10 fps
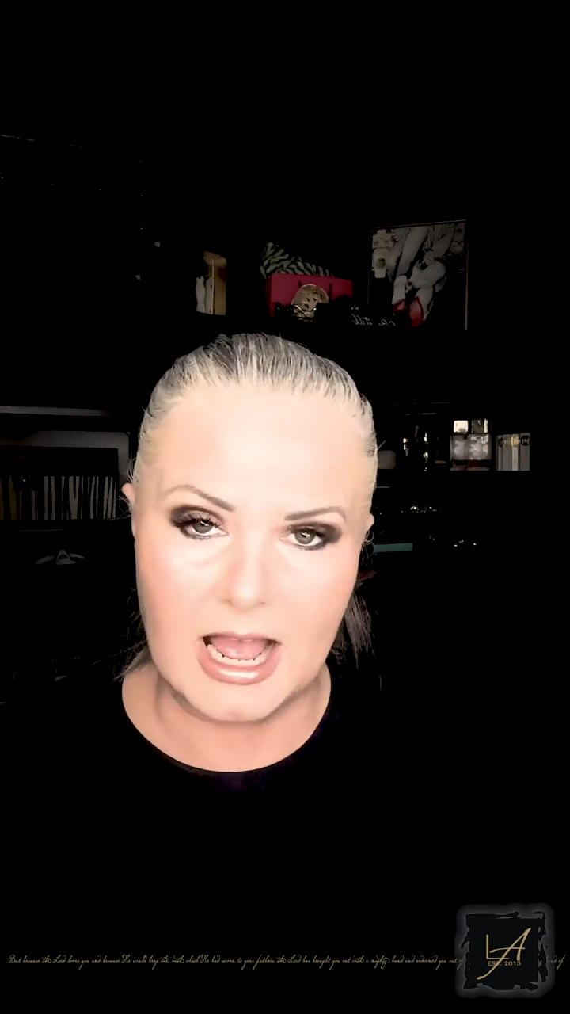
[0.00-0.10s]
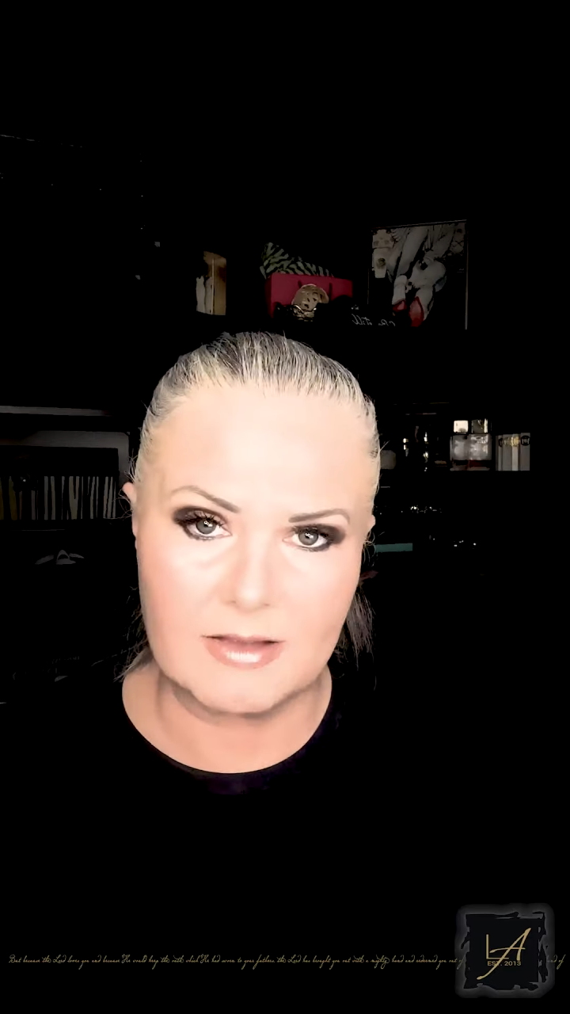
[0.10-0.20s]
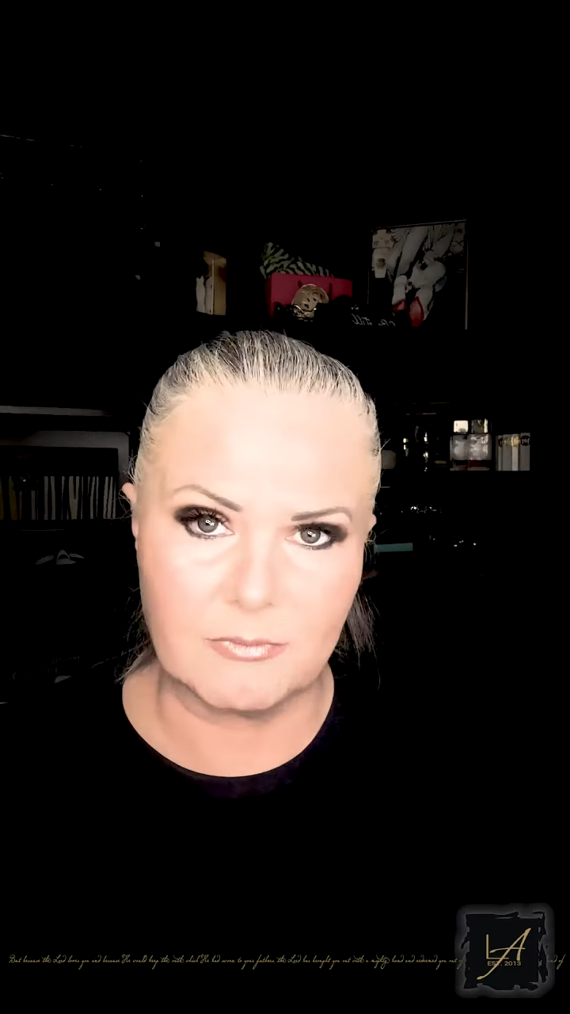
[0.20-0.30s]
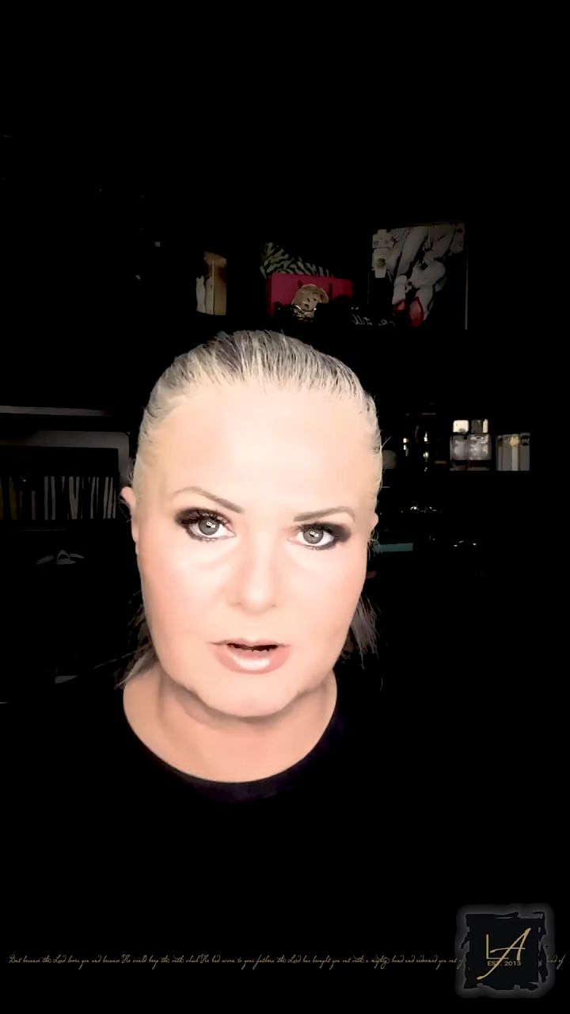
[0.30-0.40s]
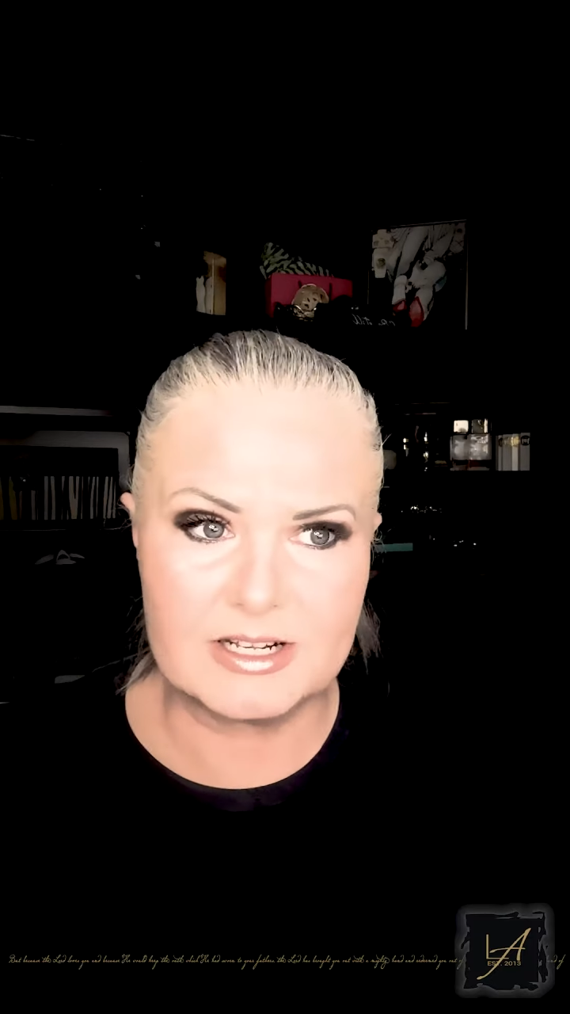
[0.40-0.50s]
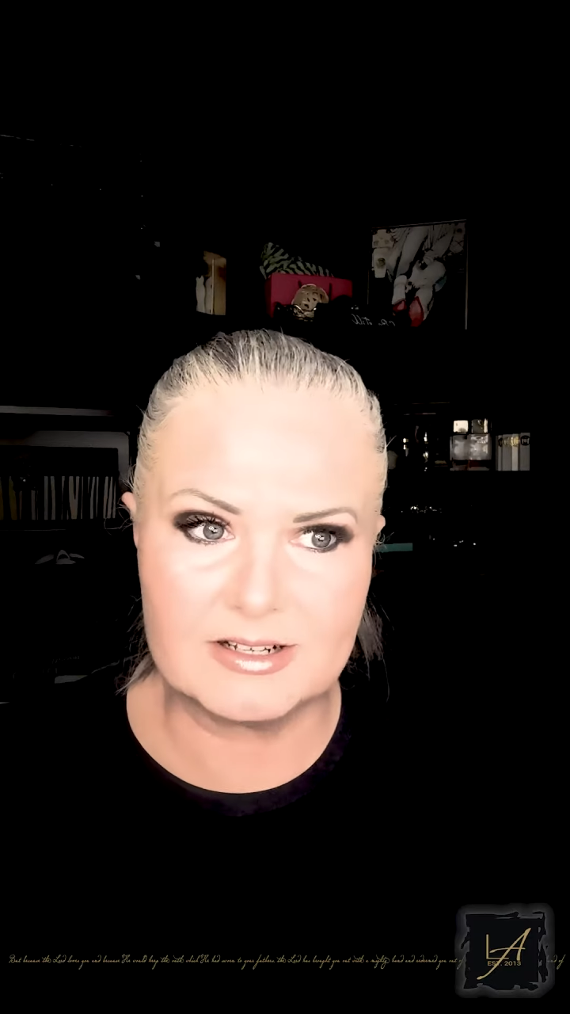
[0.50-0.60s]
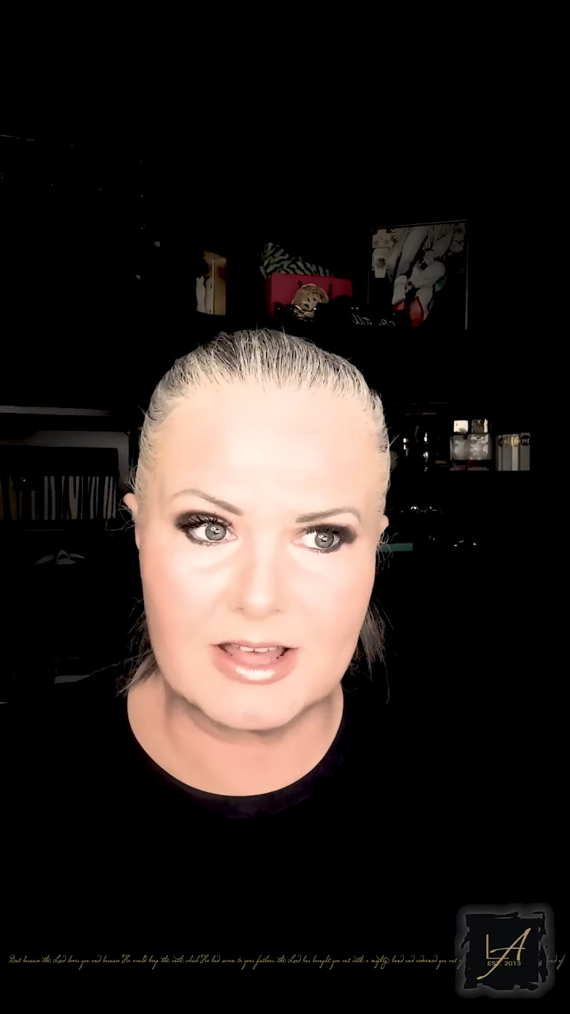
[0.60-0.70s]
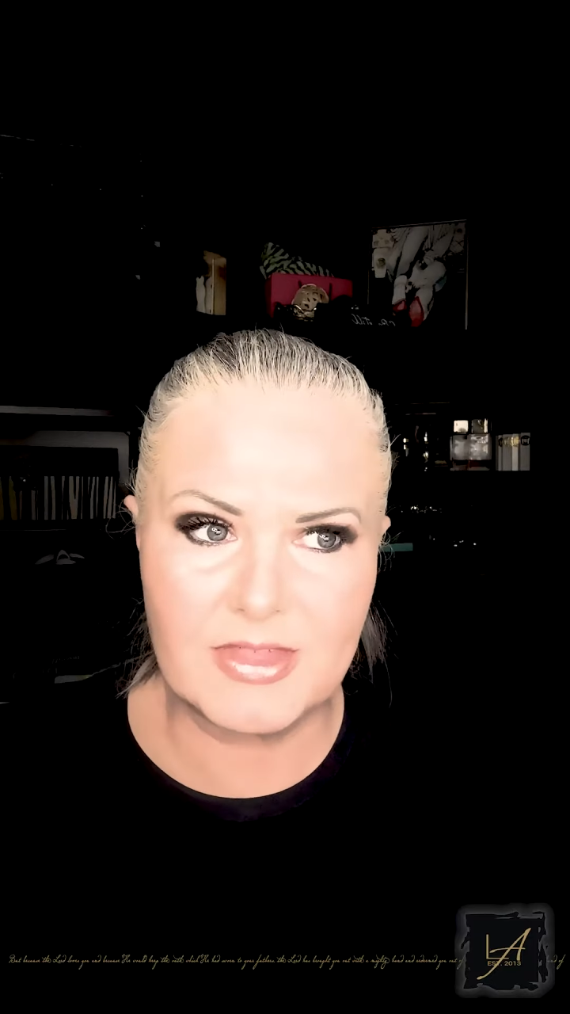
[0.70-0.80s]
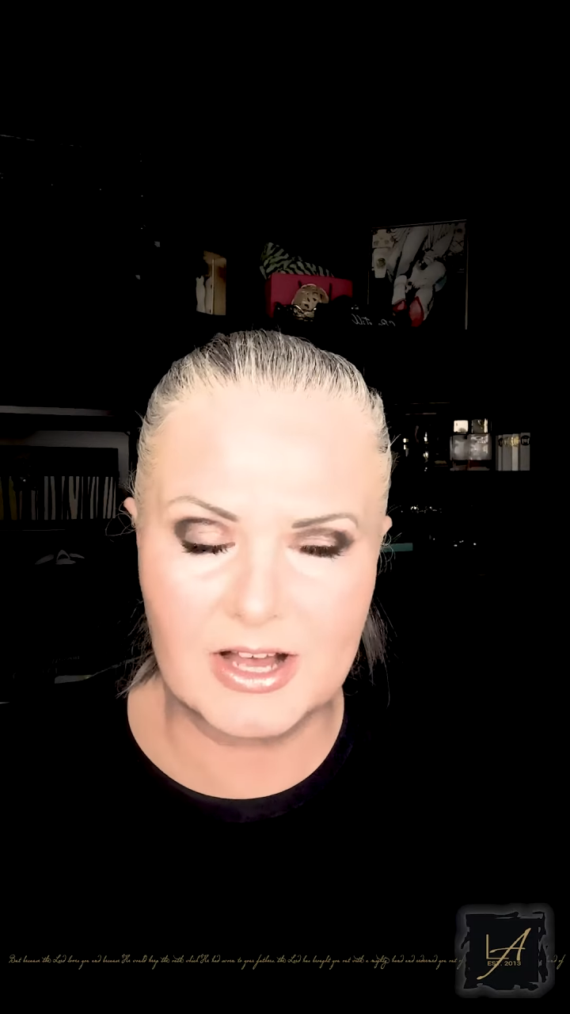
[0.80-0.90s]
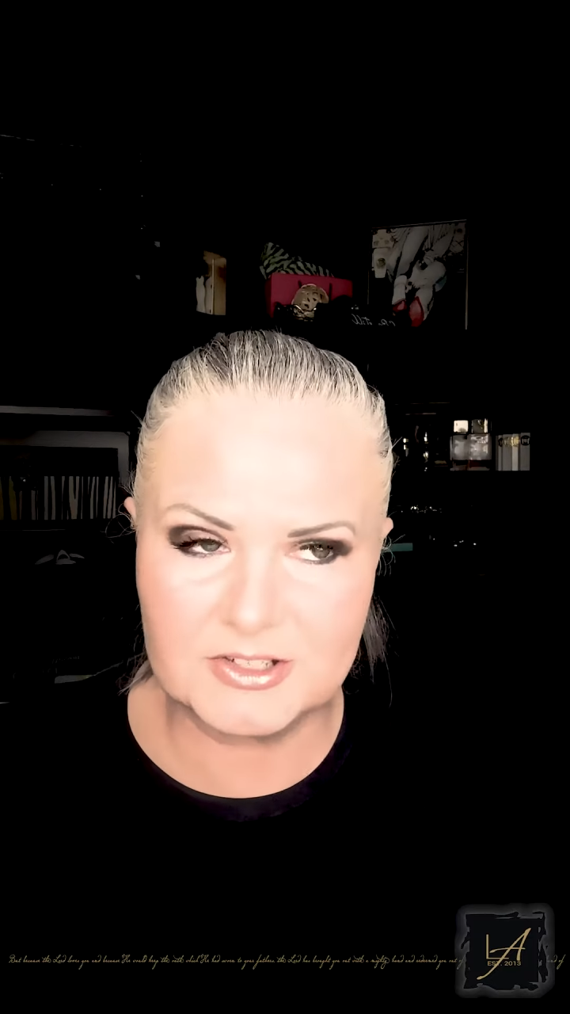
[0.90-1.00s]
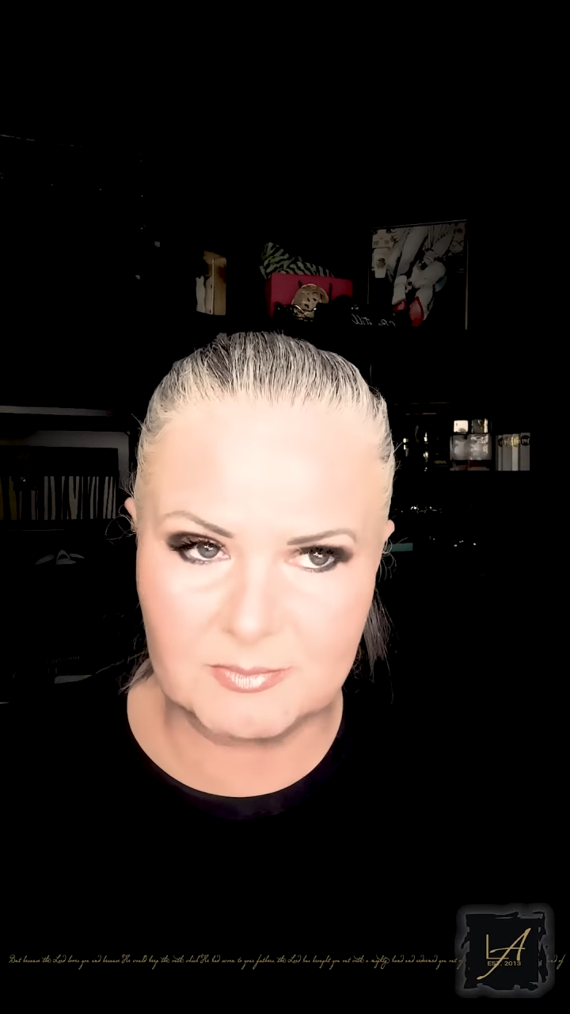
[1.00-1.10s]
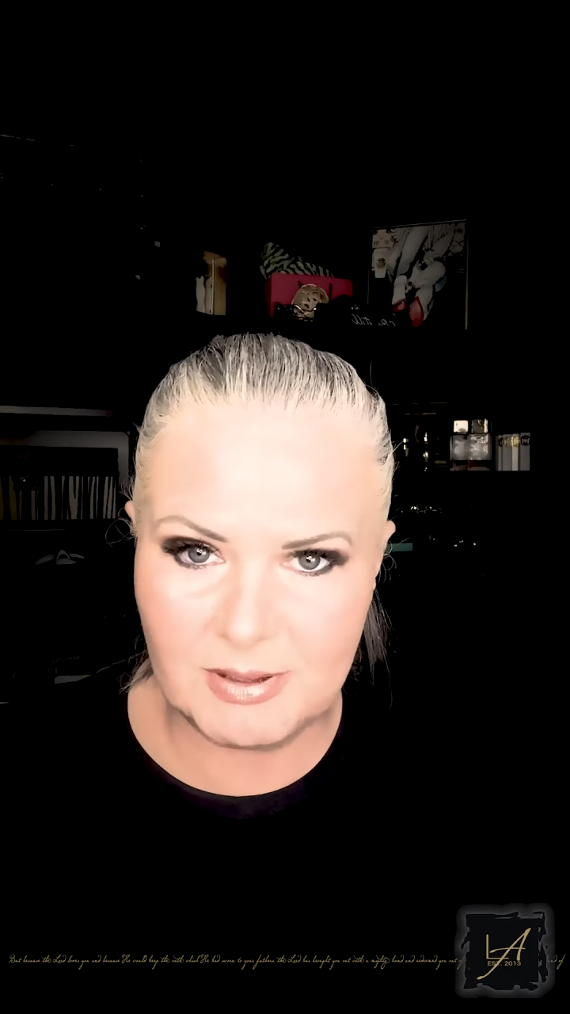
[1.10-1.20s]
I've written 1,000